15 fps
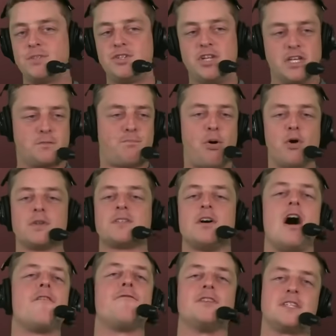just pulls
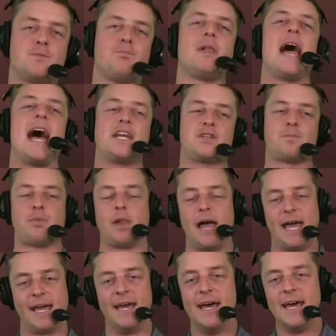off a splash
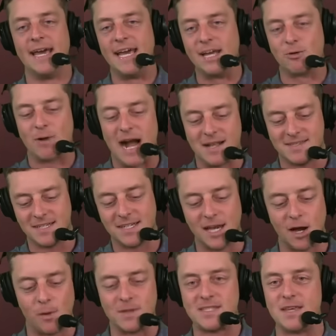play en route to
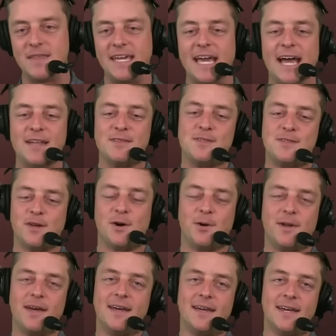go into the end
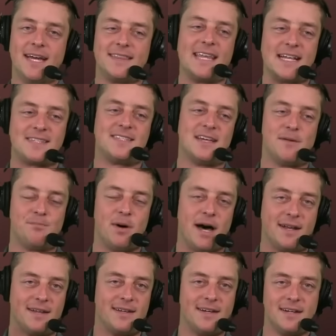zone. Hit that sub
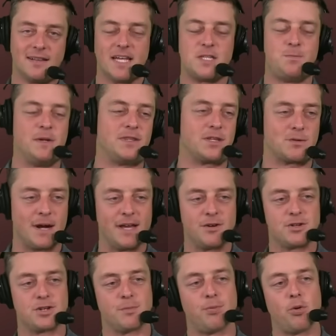button. Let's beat the
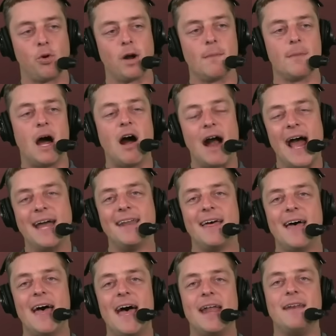Raiders Report. All right.
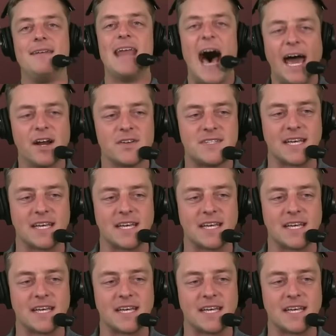Niners